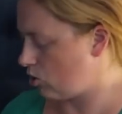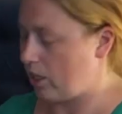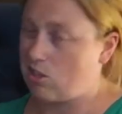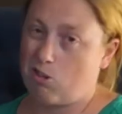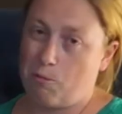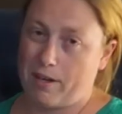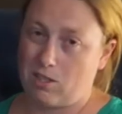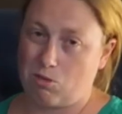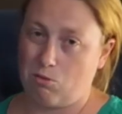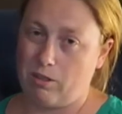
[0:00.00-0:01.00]
kids don't go back to
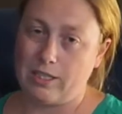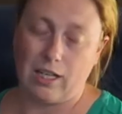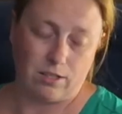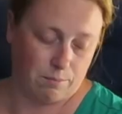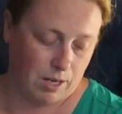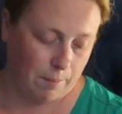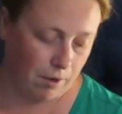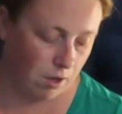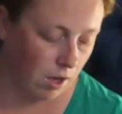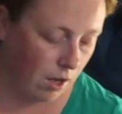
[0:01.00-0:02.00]
school until September.